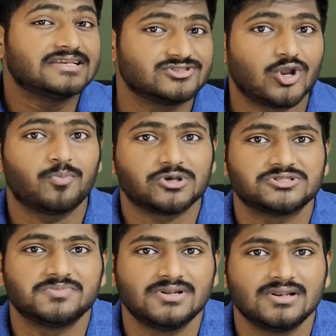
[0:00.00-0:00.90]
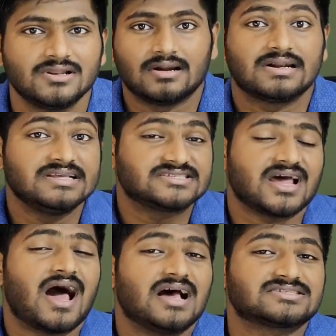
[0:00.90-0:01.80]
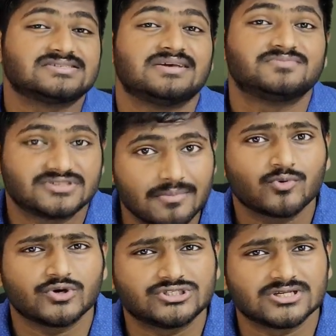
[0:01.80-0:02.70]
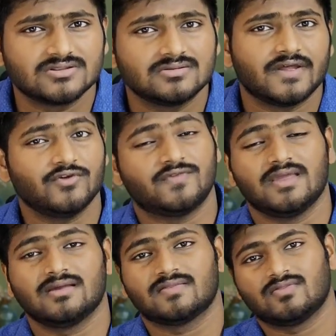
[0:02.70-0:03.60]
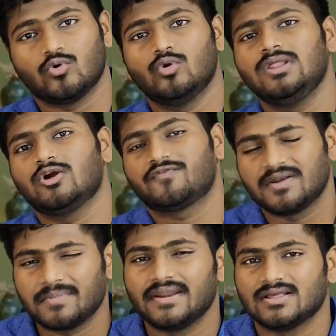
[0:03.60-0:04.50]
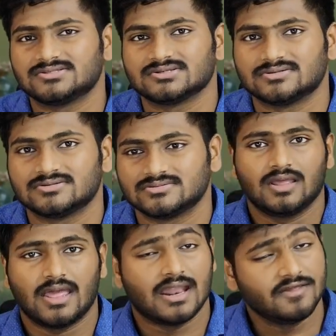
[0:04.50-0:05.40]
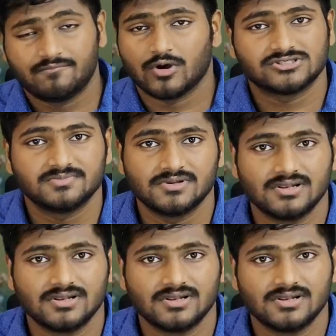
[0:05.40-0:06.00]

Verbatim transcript: is not possible, at least ask them some question that you think only your friend might answer. And if possible,